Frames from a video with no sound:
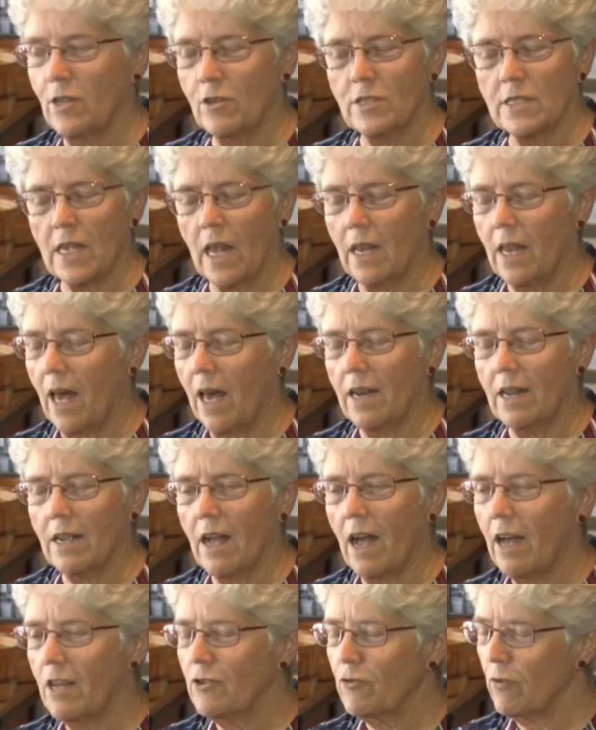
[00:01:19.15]
There's a lot of
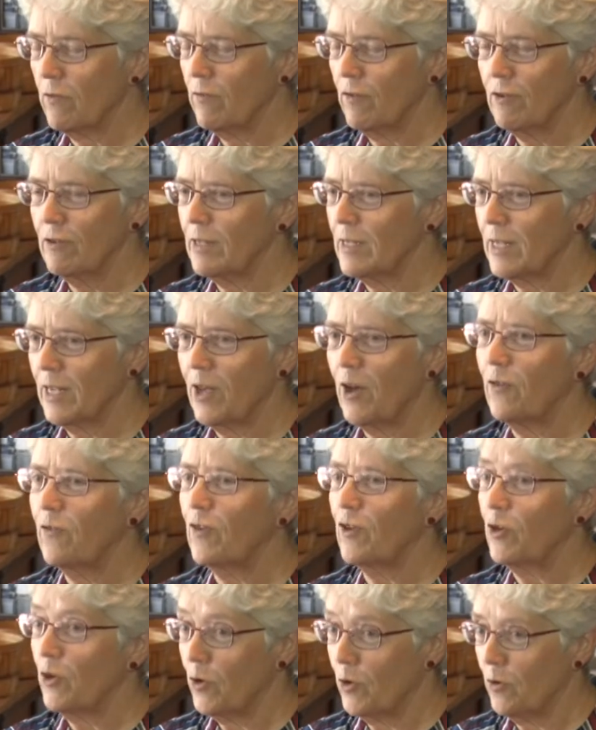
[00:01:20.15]
controversy
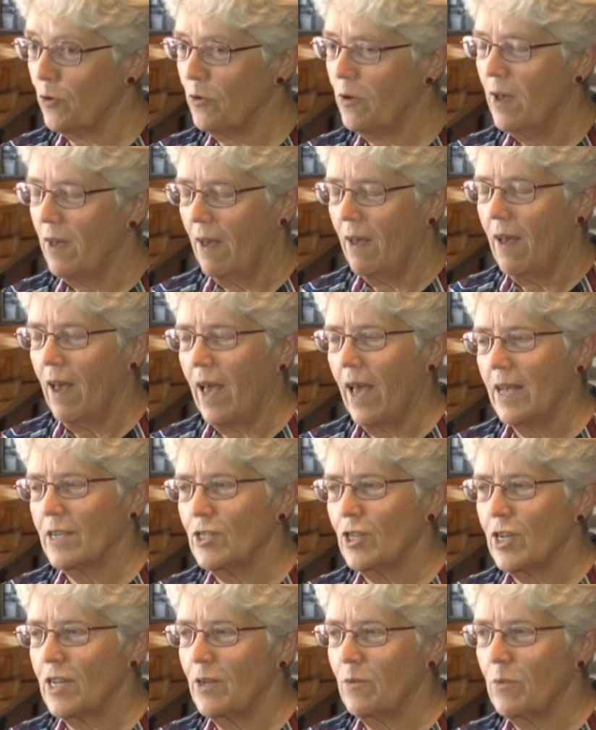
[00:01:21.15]
over who
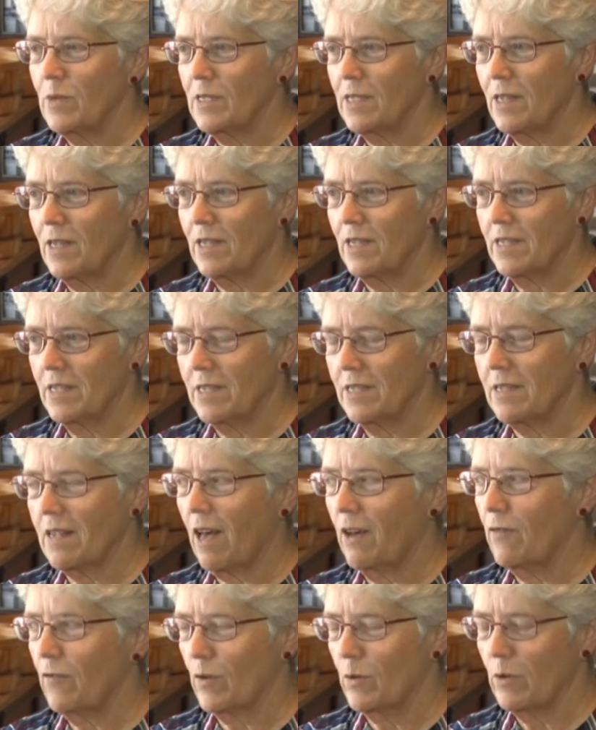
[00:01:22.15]
actually was the
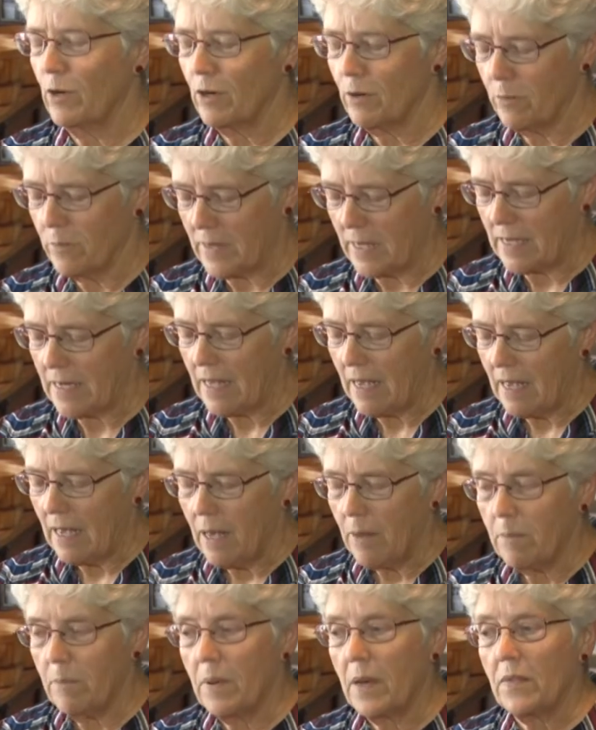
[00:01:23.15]
discoverer, but,
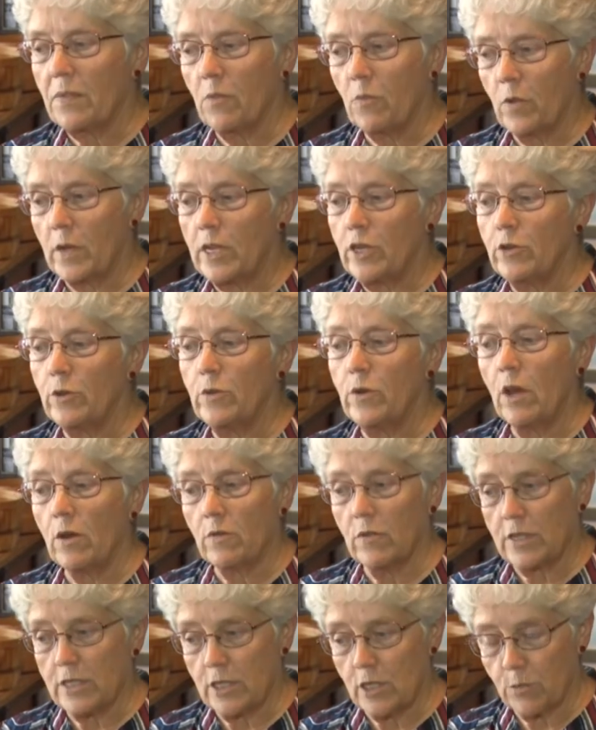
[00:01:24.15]
but we do know
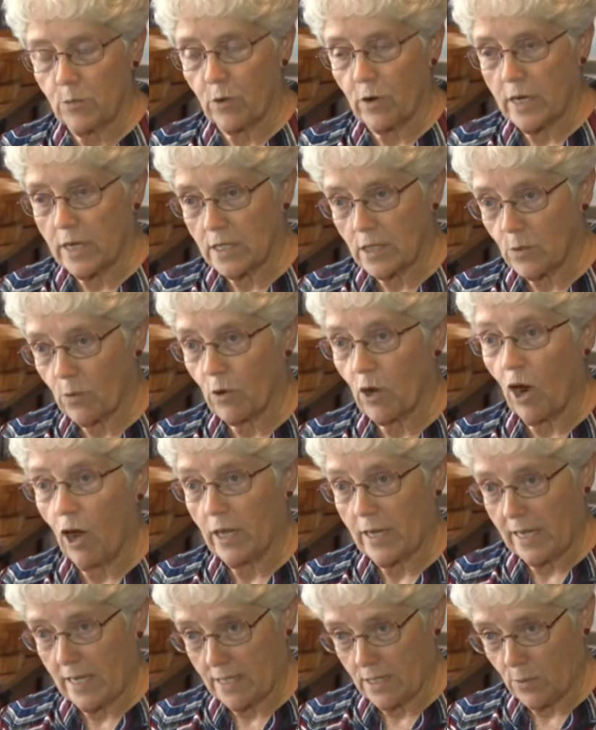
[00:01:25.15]
the springs were
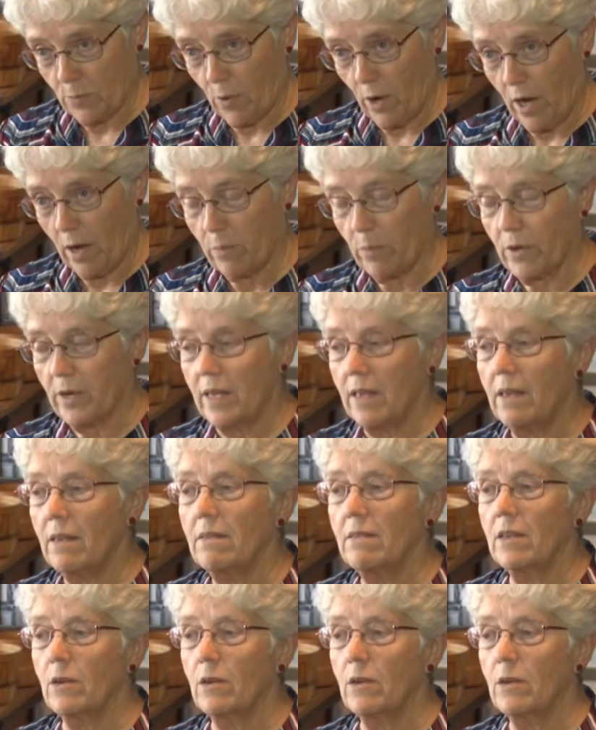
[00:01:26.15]
on his property.